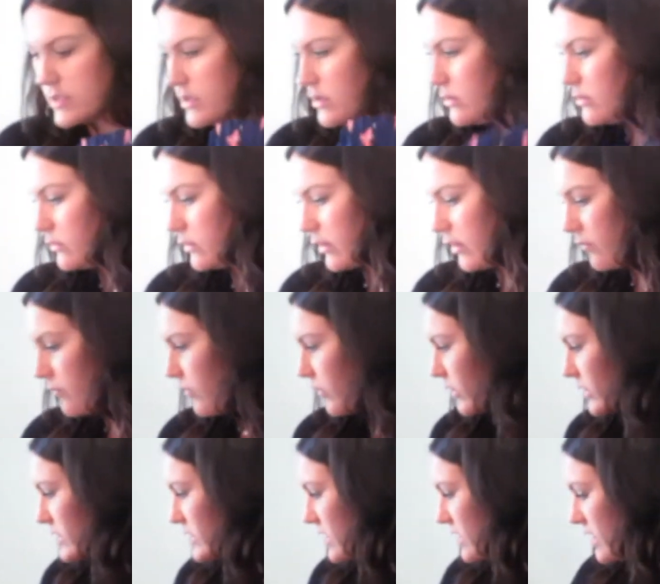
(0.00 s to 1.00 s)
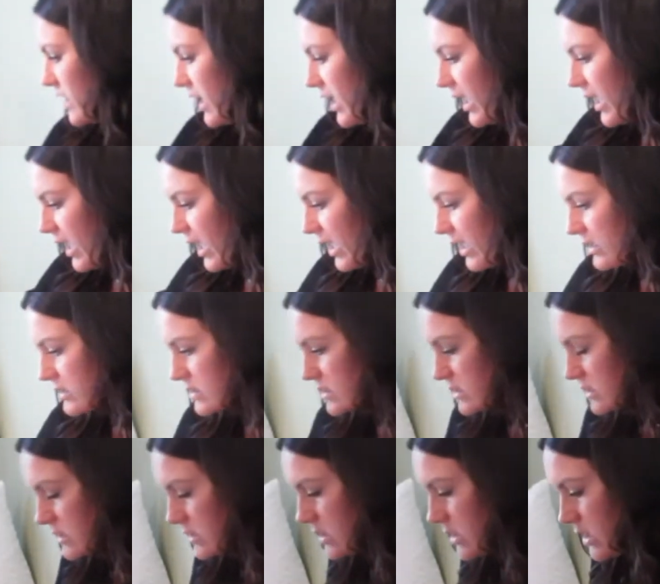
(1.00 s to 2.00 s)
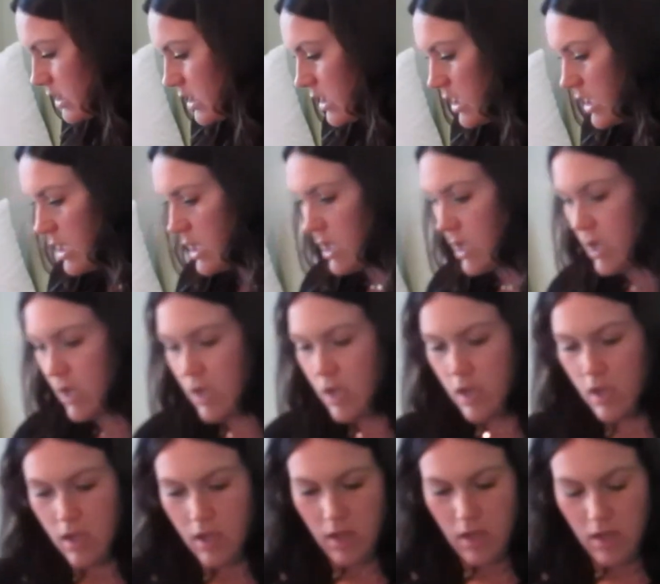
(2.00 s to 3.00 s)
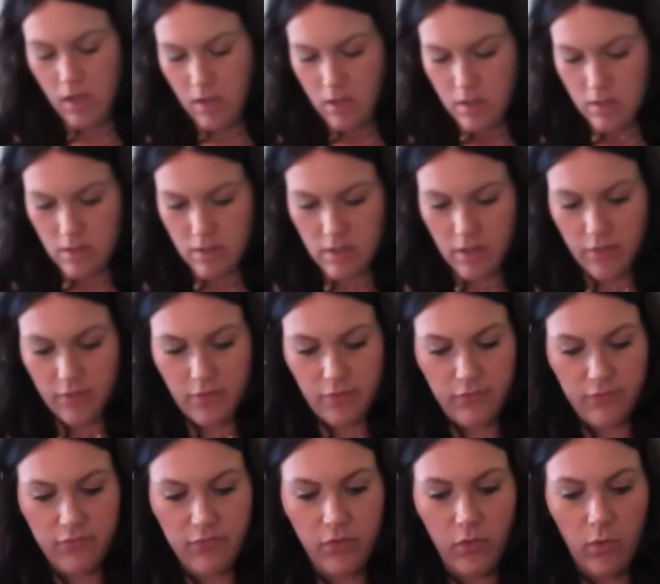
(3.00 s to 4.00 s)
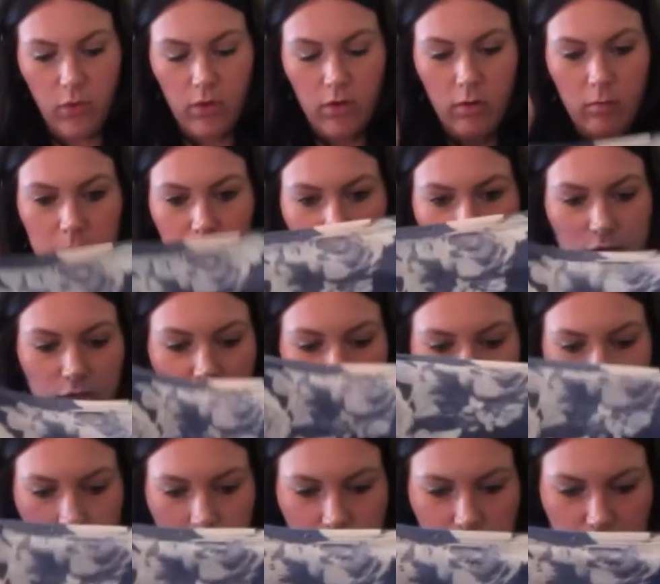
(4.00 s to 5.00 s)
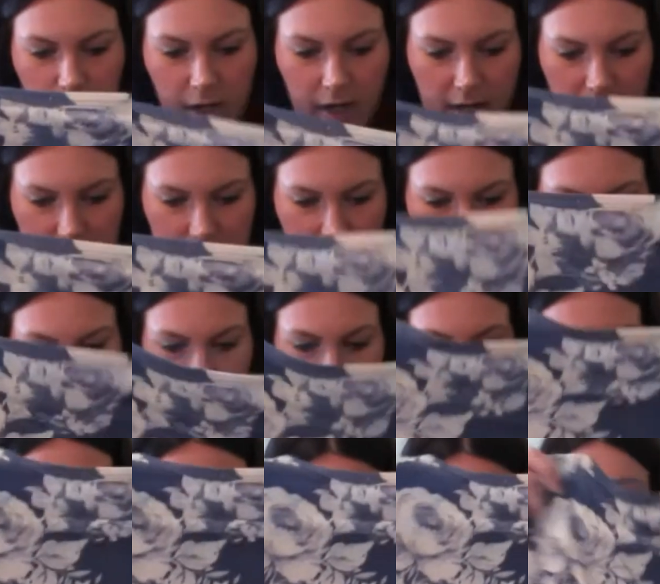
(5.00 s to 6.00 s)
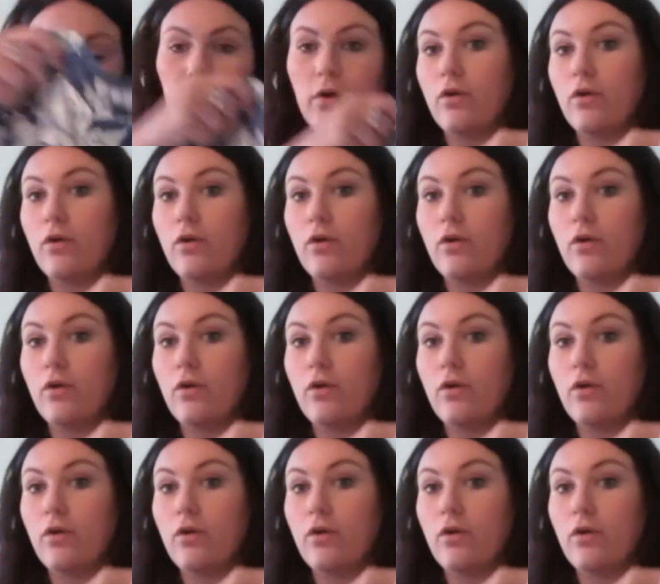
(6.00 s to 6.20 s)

cute. Looking forward to that. Another floral, blue floral dress. I don't